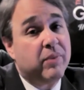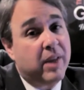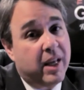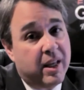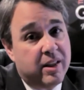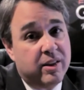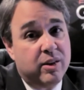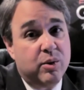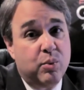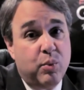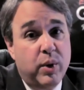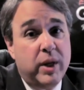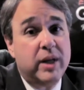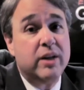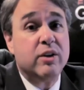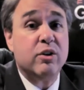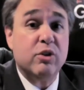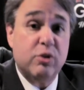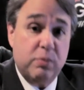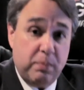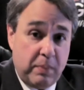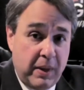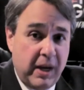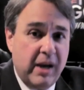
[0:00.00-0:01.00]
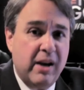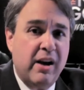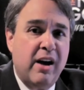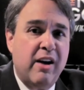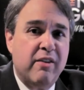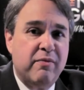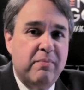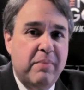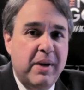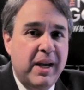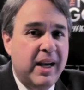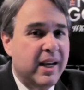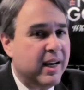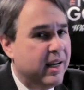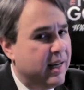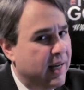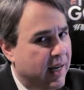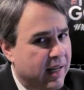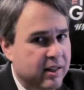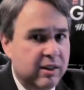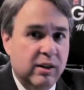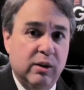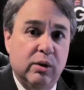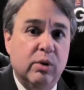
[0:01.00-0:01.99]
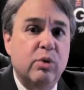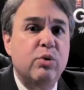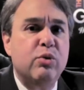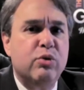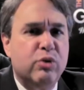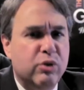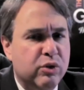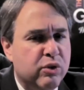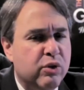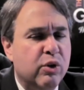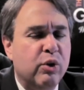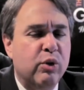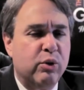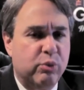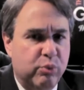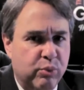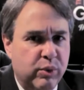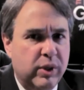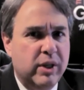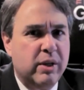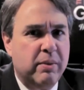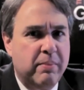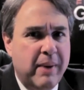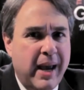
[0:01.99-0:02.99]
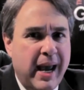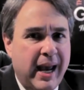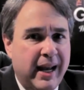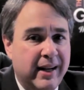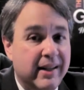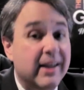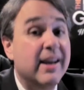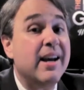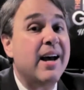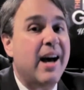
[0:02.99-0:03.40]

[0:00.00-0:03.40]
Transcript: and the winners pay off big and the losers hurt real bad.